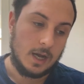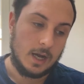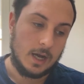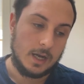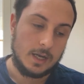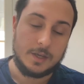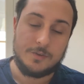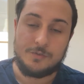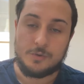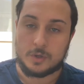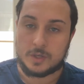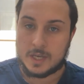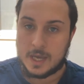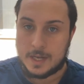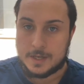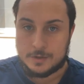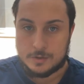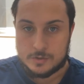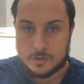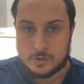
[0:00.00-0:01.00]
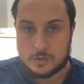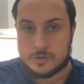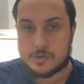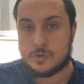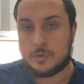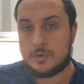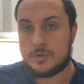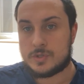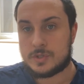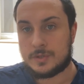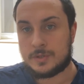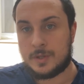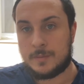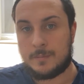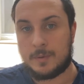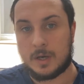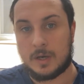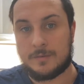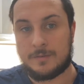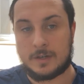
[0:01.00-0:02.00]
If you can use those tools, then
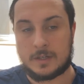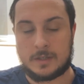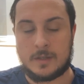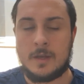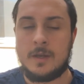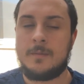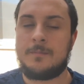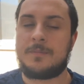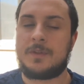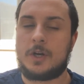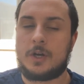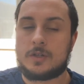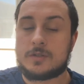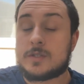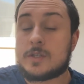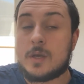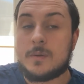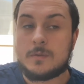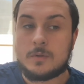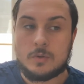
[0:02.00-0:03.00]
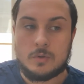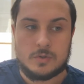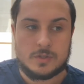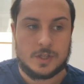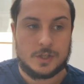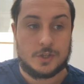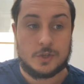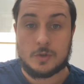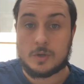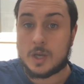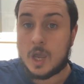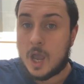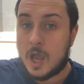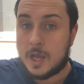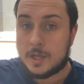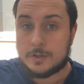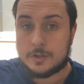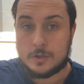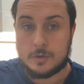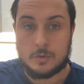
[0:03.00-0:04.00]
perfect. There are some tools that you
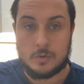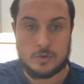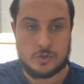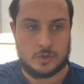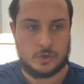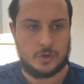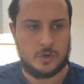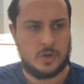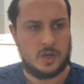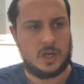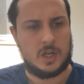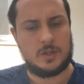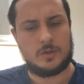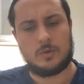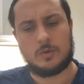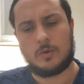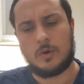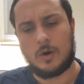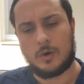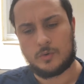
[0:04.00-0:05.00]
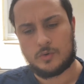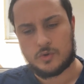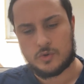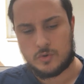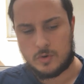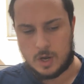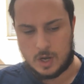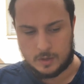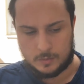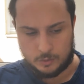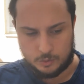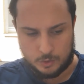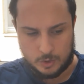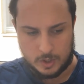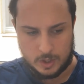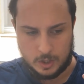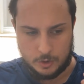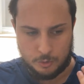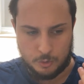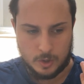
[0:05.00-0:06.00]
can't use, or you need to go through a
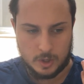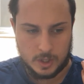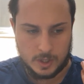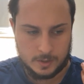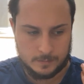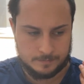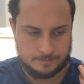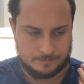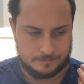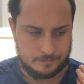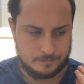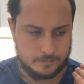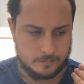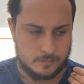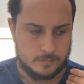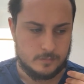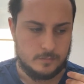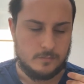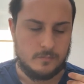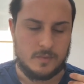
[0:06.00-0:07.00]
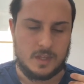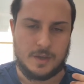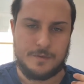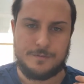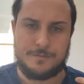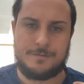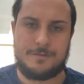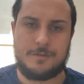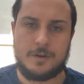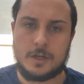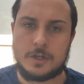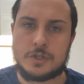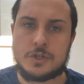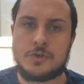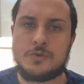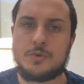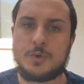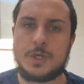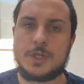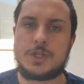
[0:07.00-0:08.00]
really, really
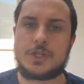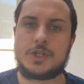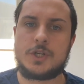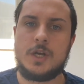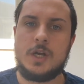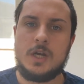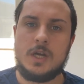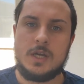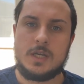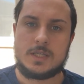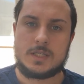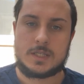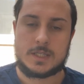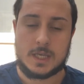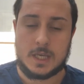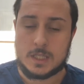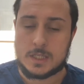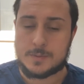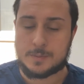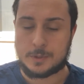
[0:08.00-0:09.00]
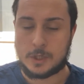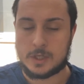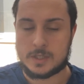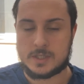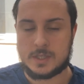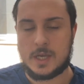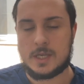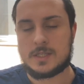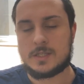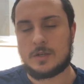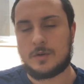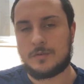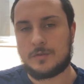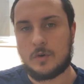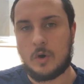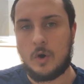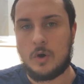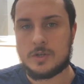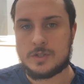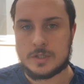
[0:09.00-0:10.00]
friction-rich sales process. Of
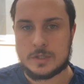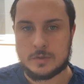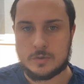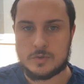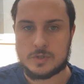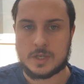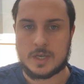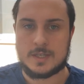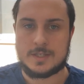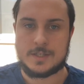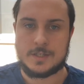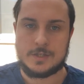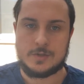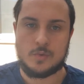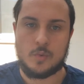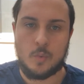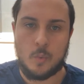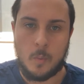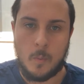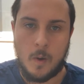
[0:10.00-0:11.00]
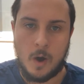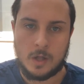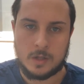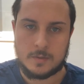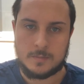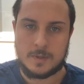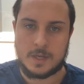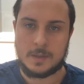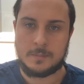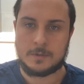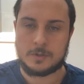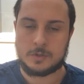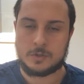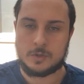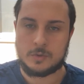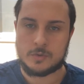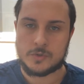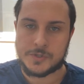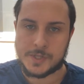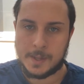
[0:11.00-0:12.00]
course, in those cases, you won't be able to
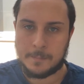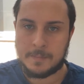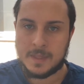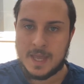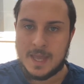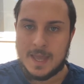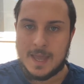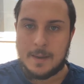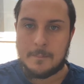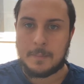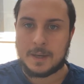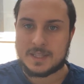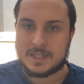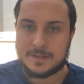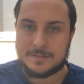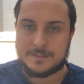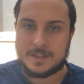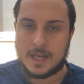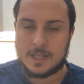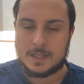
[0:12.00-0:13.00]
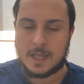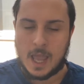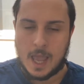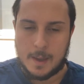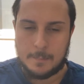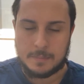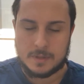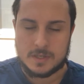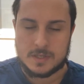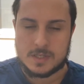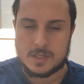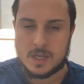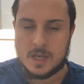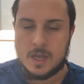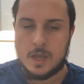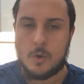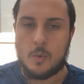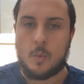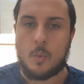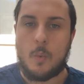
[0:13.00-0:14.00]
use them. But if that happens,
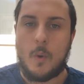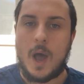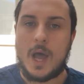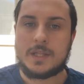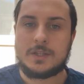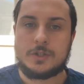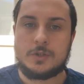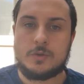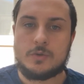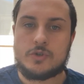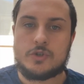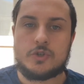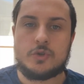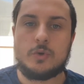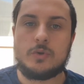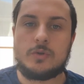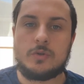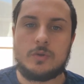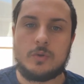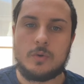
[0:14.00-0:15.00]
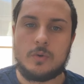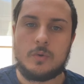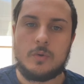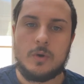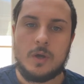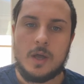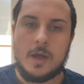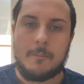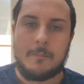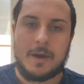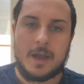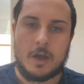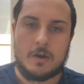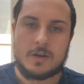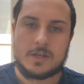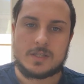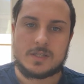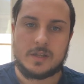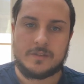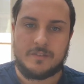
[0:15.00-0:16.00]
what you should do, my
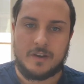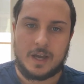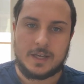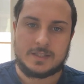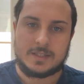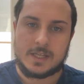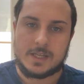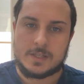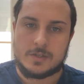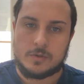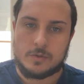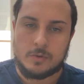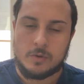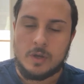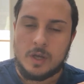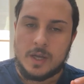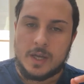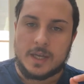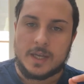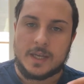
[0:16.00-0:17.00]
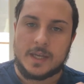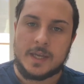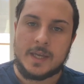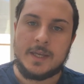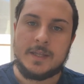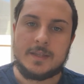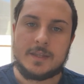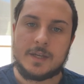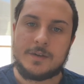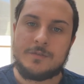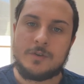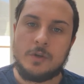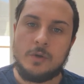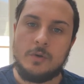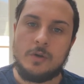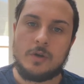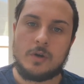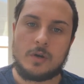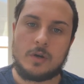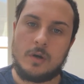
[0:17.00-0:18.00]
honest advice is to interview
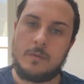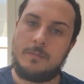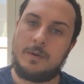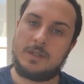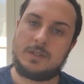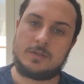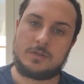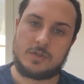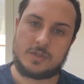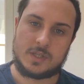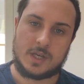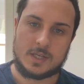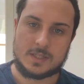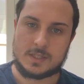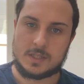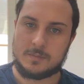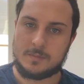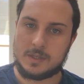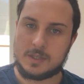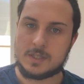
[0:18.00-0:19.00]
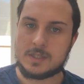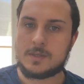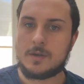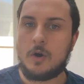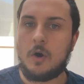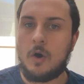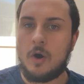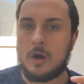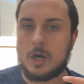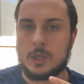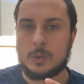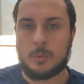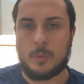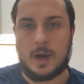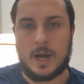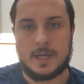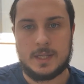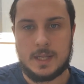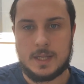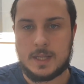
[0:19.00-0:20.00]
your competitors' customers on
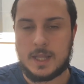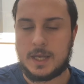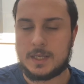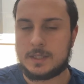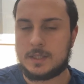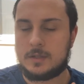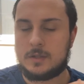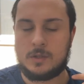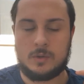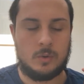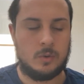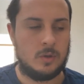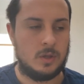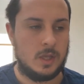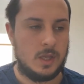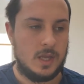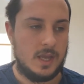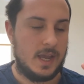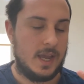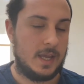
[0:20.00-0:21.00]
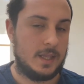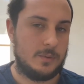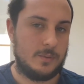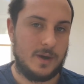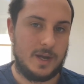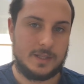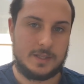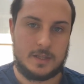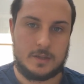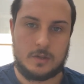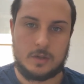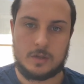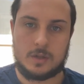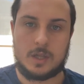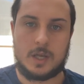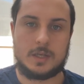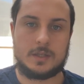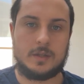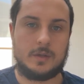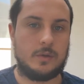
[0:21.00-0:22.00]
why they like the tool and why they don't
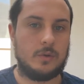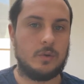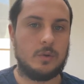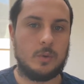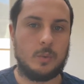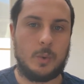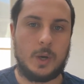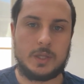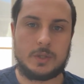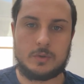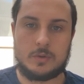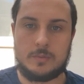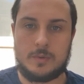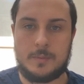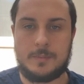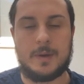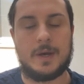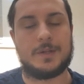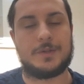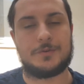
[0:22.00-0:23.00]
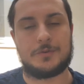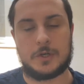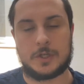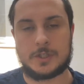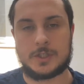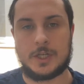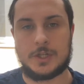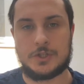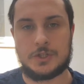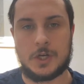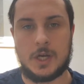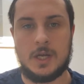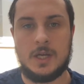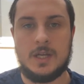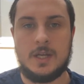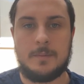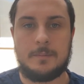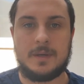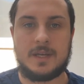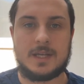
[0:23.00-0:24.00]
like the tool, what could be better, etc.
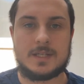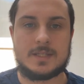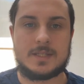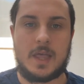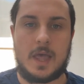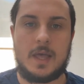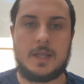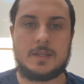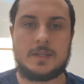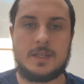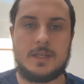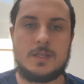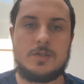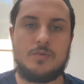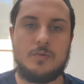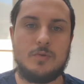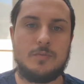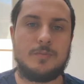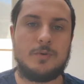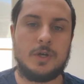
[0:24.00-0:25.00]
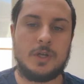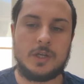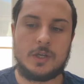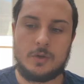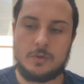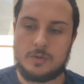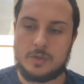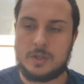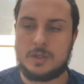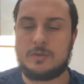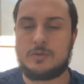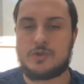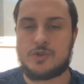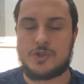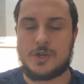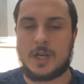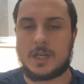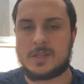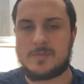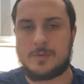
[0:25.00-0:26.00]
Because this would bring you the
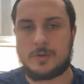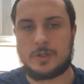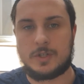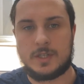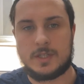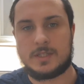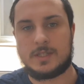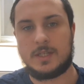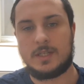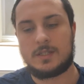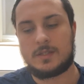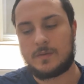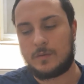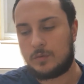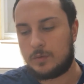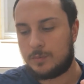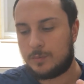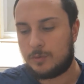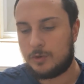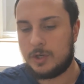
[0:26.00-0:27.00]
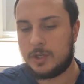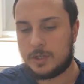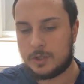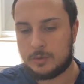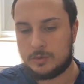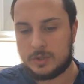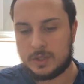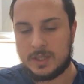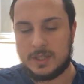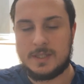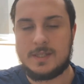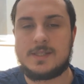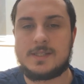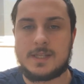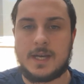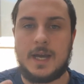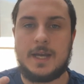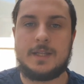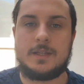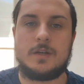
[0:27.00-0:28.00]
industry expertise, this would bring you the
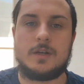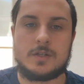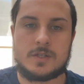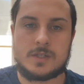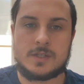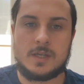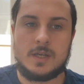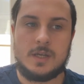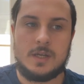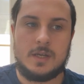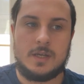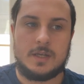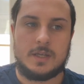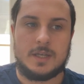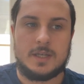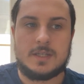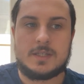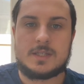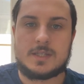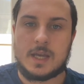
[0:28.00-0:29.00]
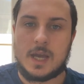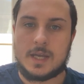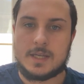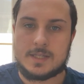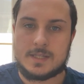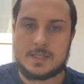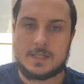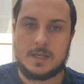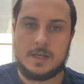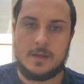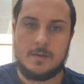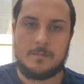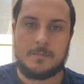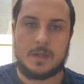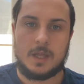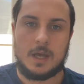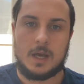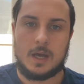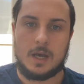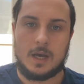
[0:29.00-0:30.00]
insights
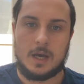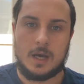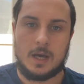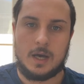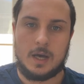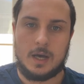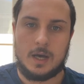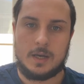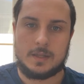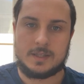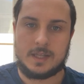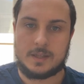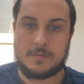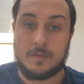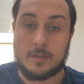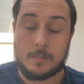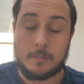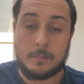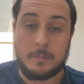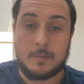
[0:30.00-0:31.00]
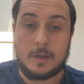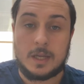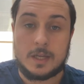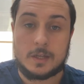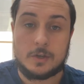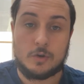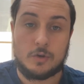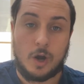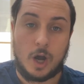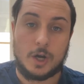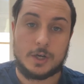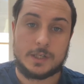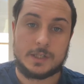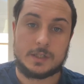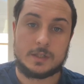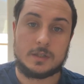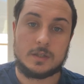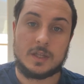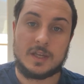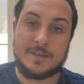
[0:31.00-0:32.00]
that will make your
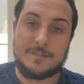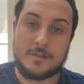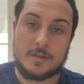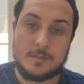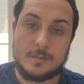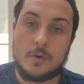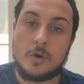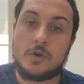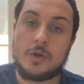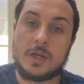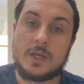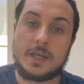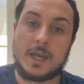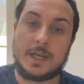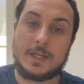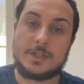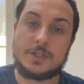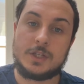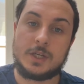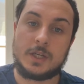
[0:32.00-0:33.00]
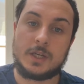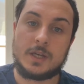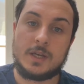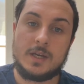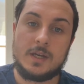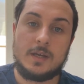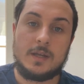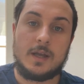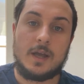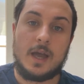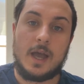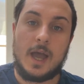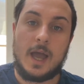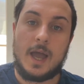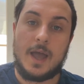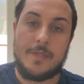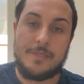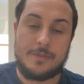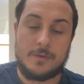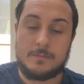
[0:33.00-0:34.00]
article even more engaging
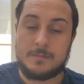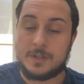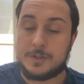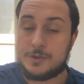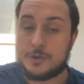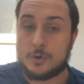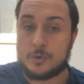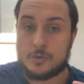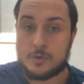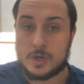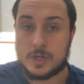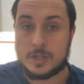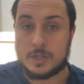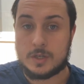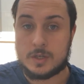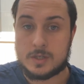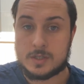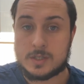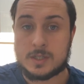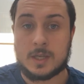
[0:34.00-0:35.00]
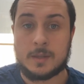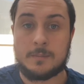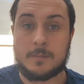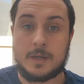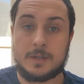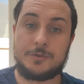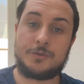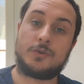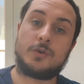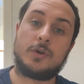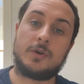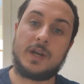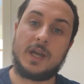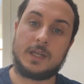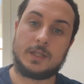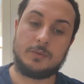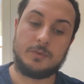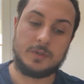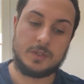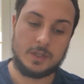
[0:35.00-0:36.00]
and that your readers can better
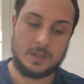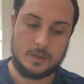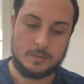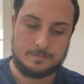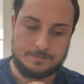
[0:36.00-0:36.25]
connect with it.